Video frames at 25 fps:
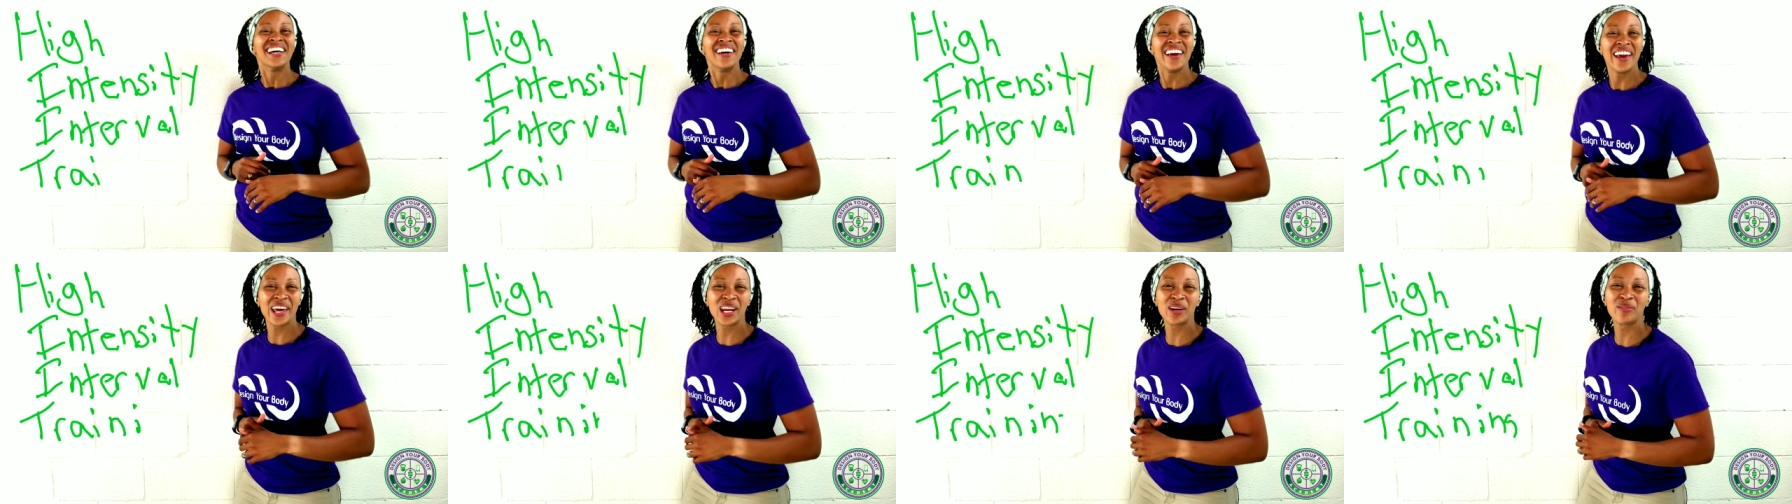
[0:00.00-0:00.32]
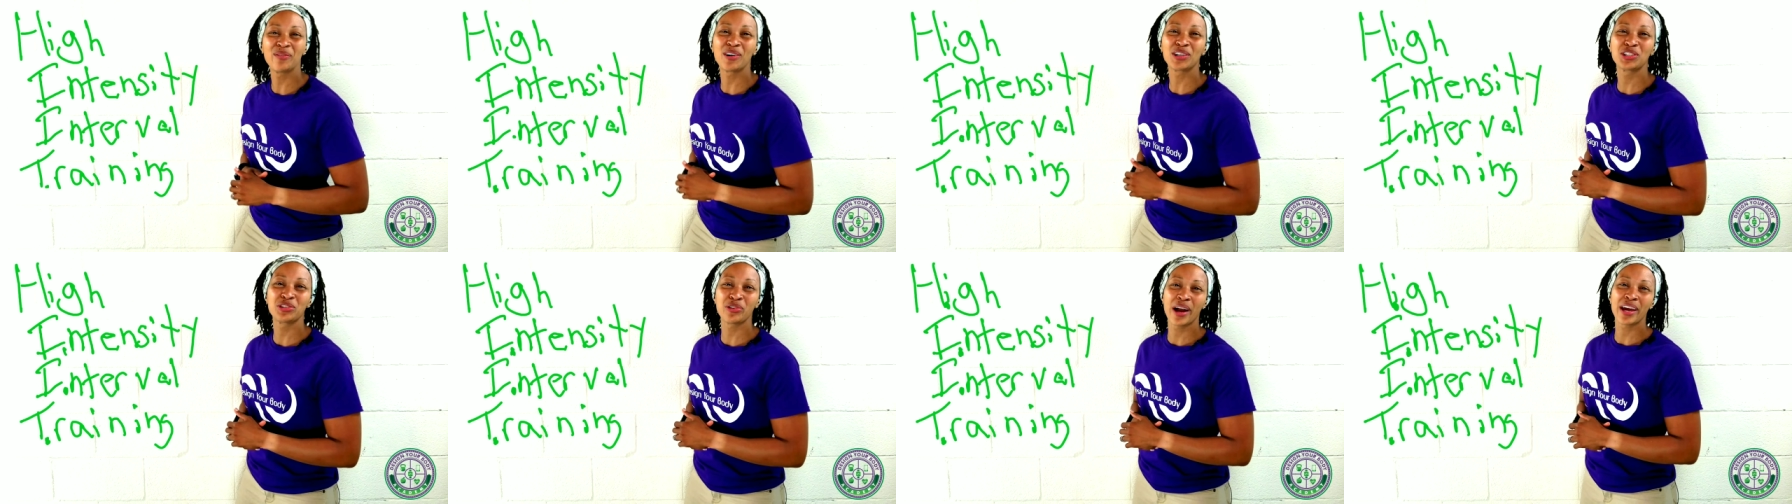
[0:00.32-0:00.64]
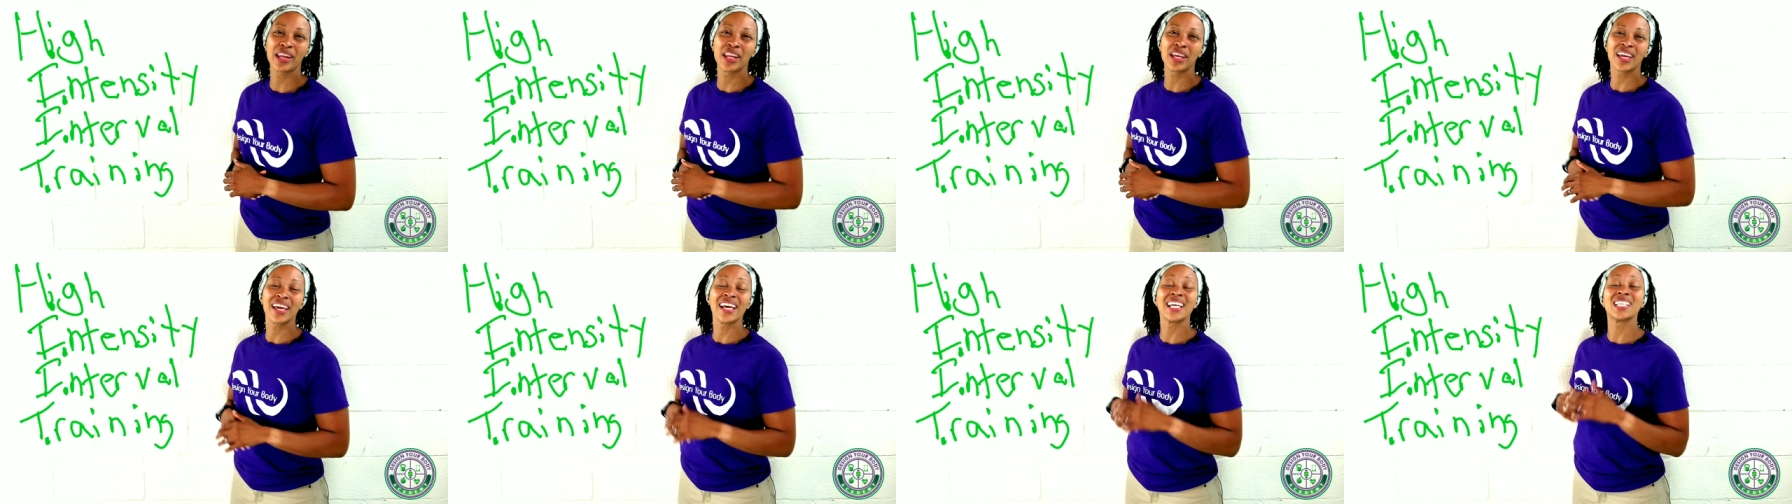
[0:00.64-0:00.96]
interval
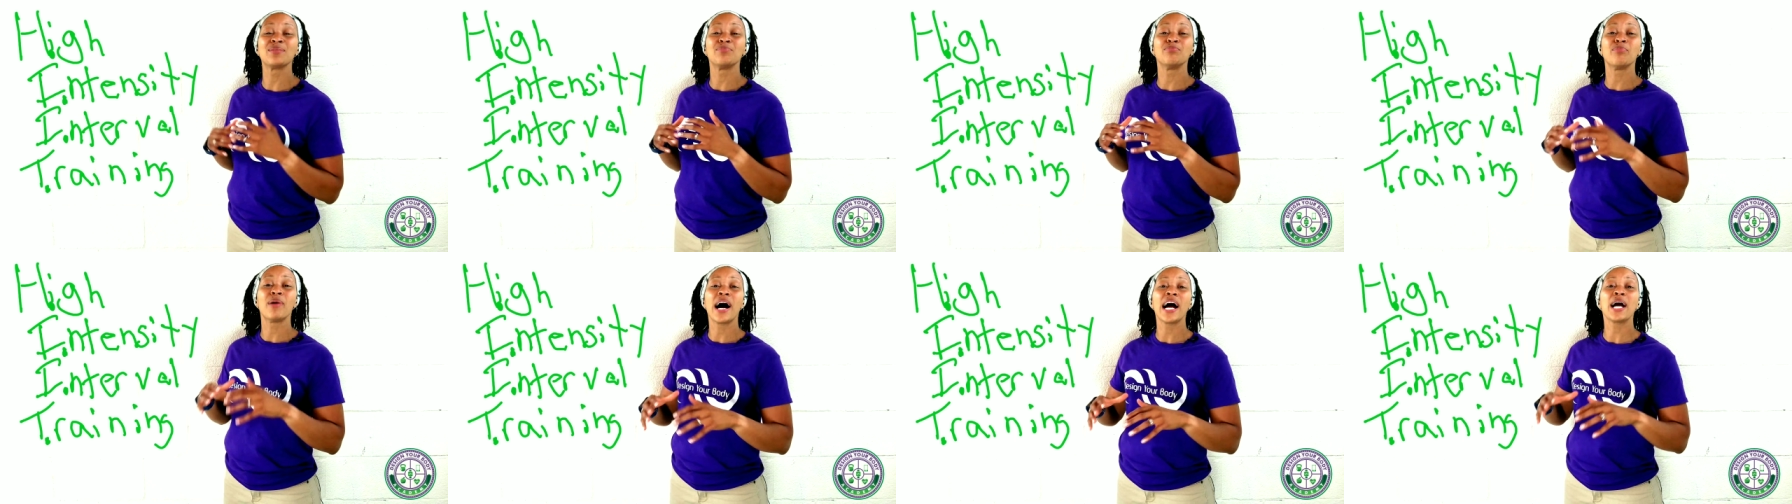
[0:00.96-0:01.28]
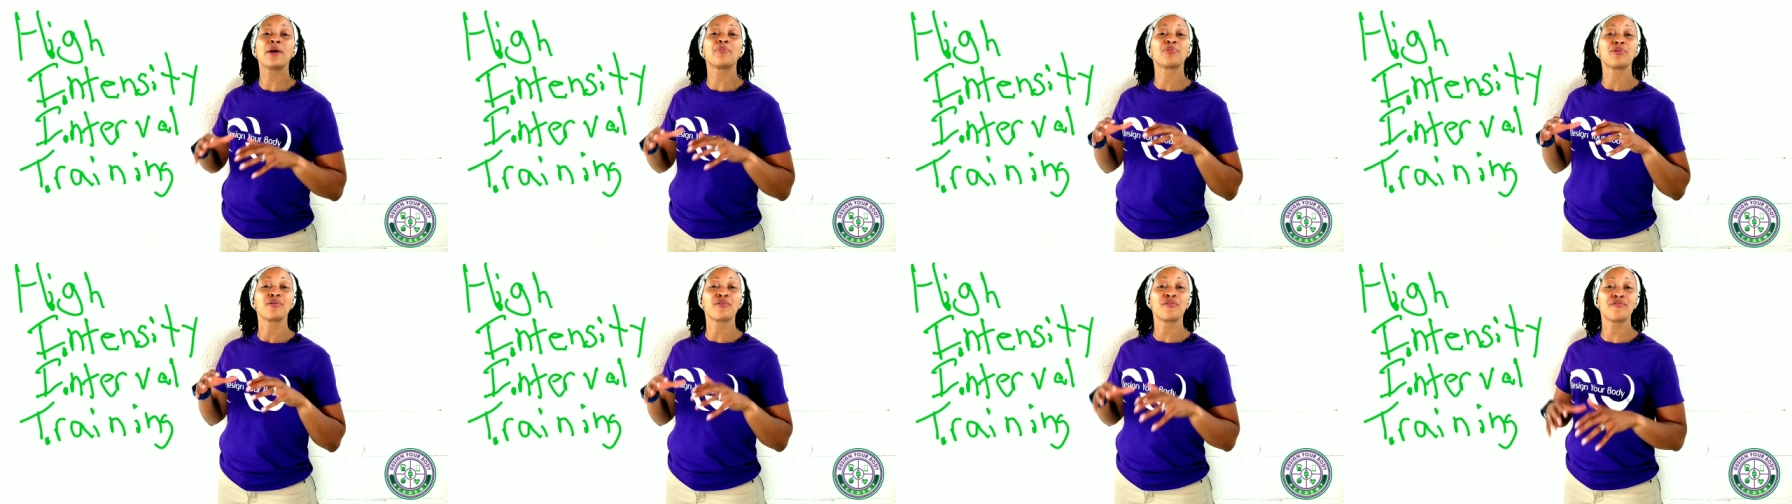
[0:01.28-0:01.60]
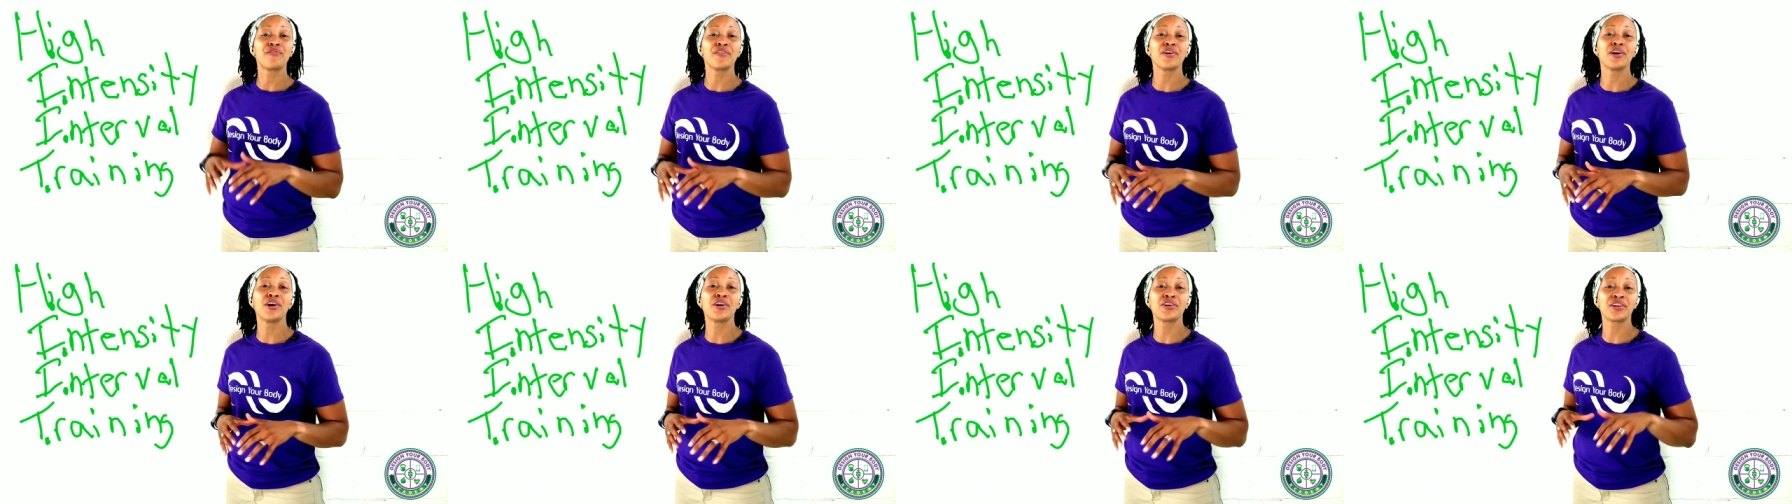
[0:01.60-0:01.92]
training is my
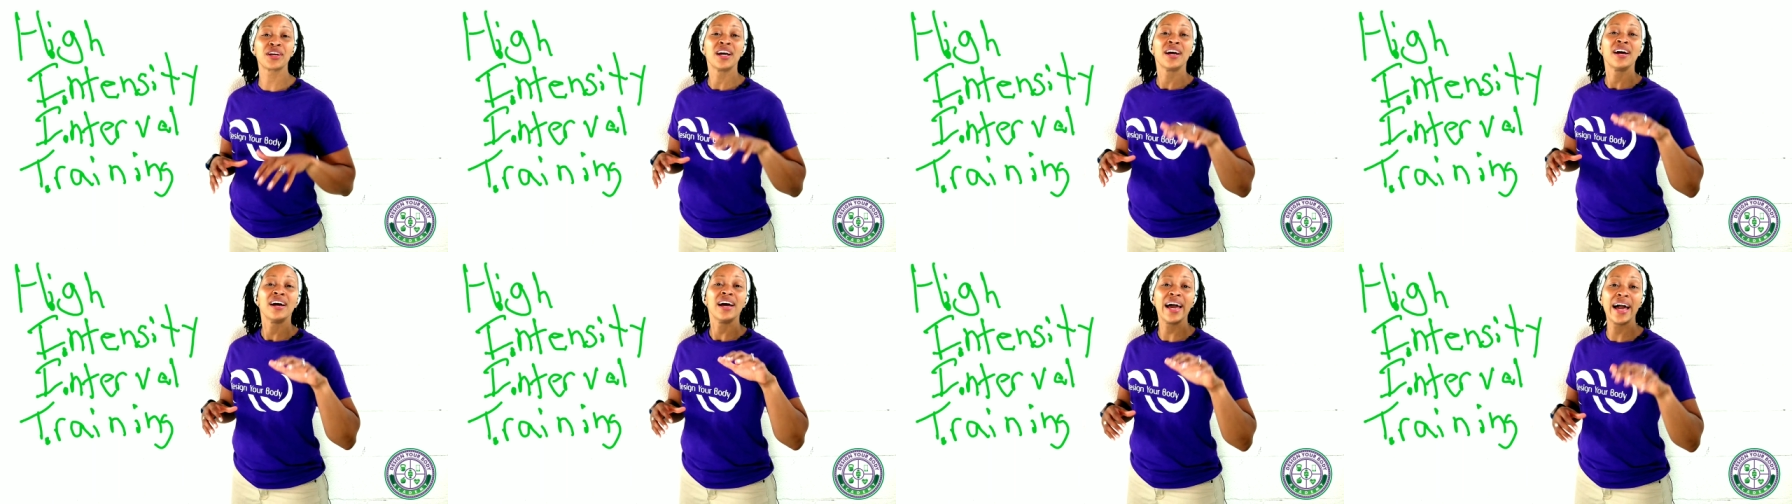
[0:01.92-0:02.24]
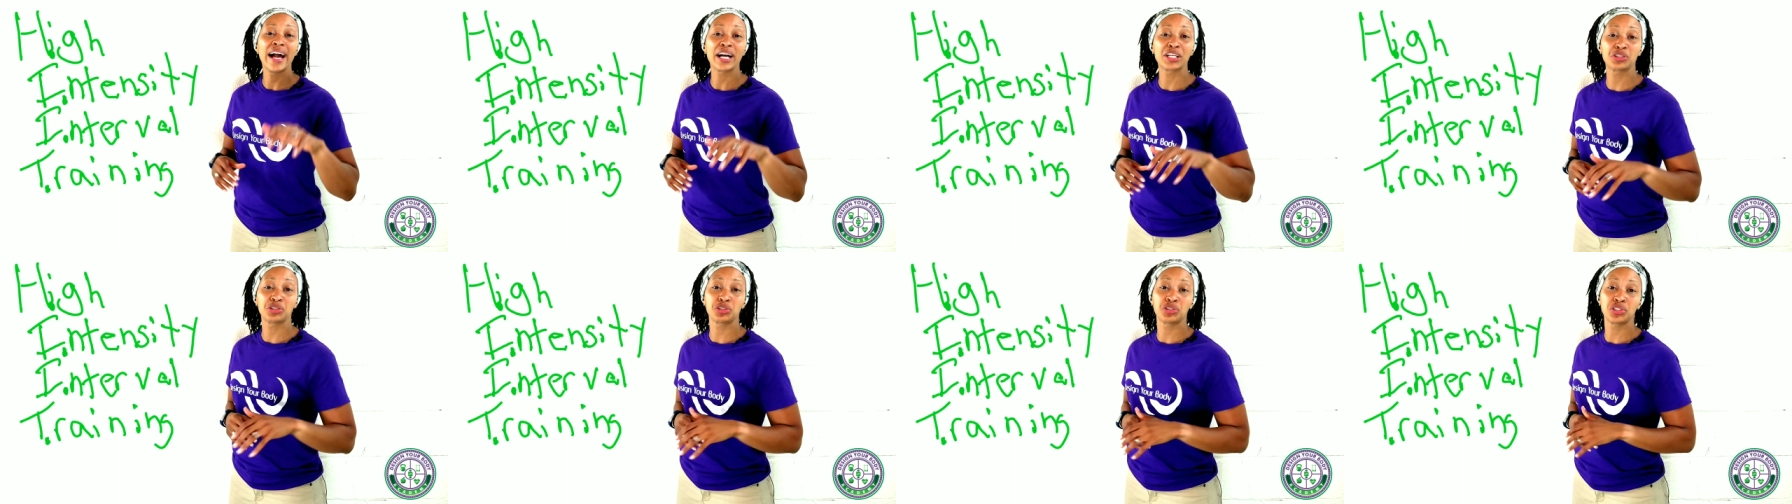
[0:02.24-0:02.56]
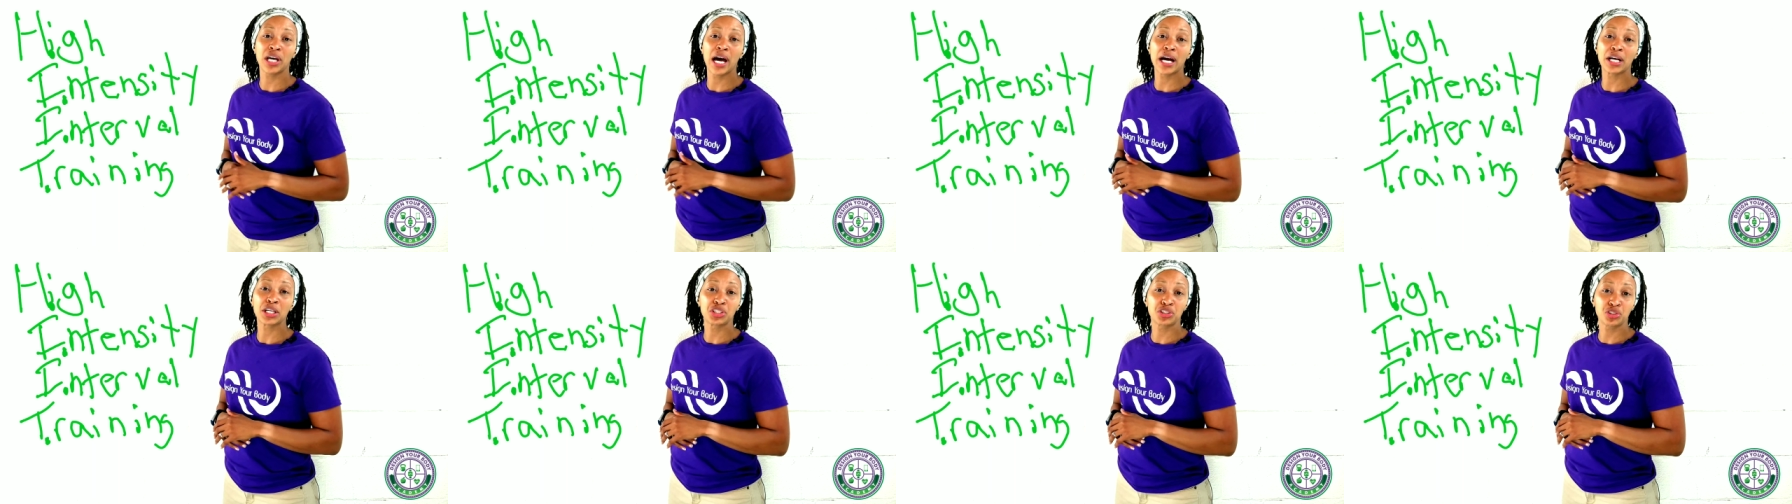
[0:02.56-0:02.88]
preferred
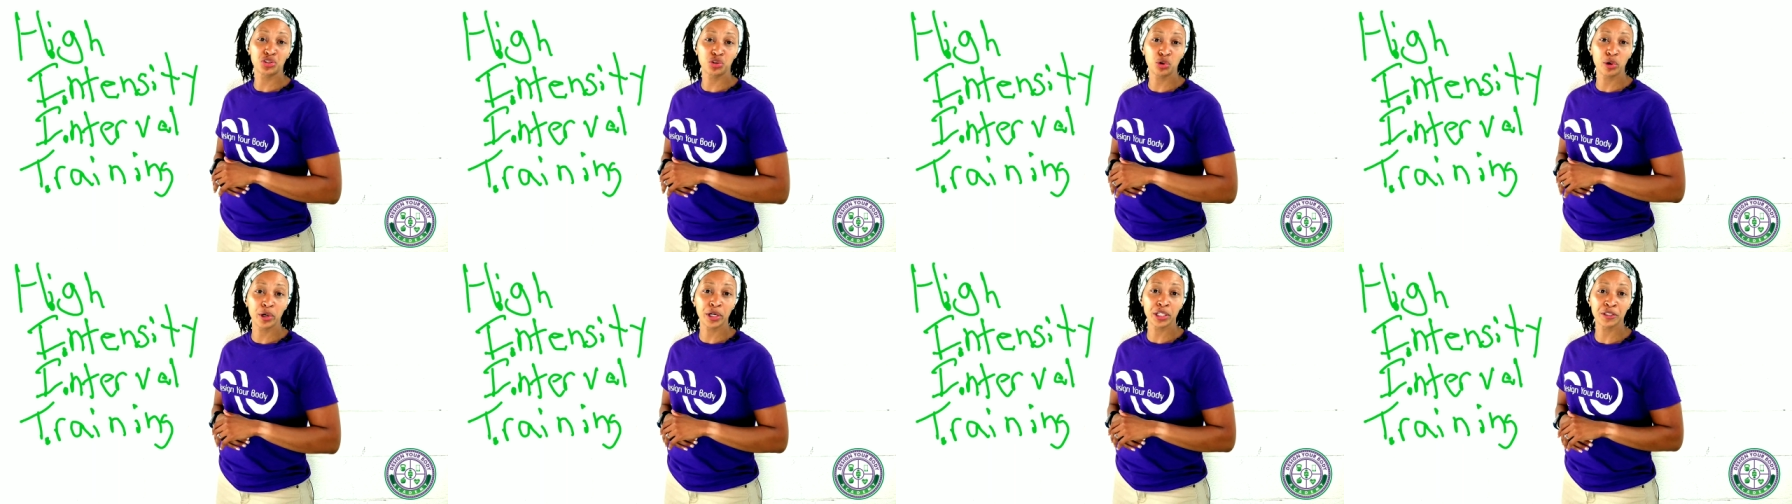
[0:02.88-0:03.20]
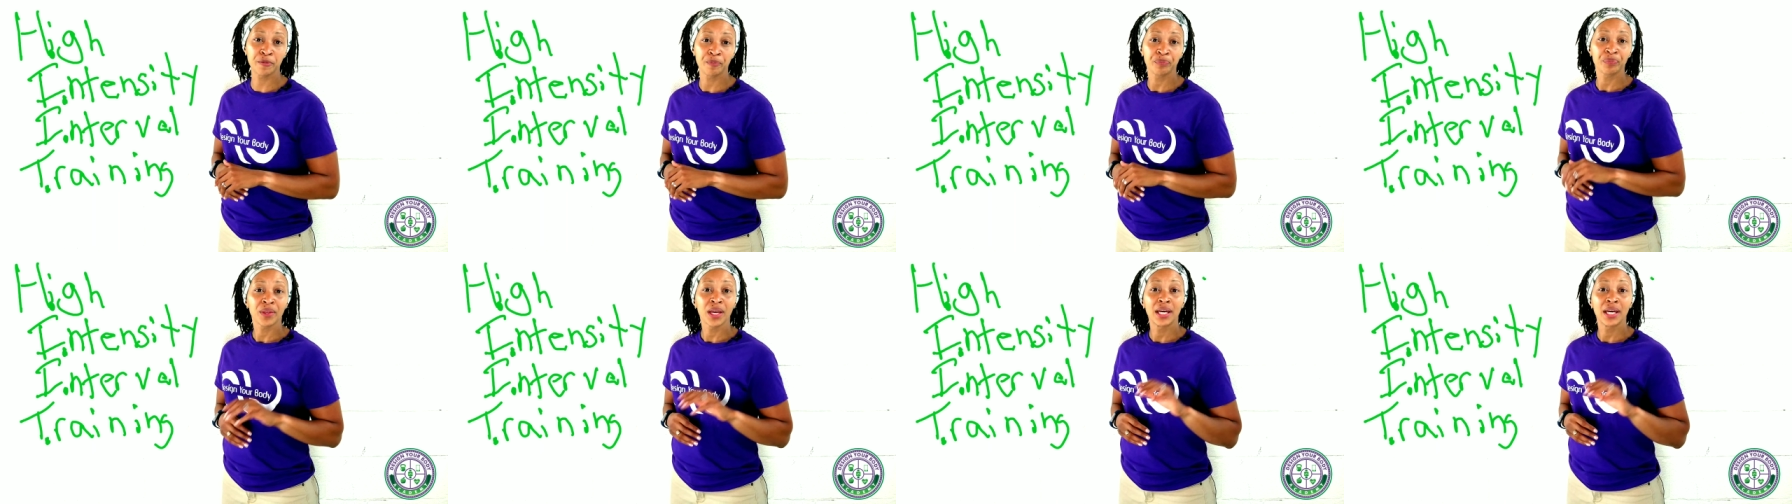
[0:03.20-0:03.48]
exercise choice.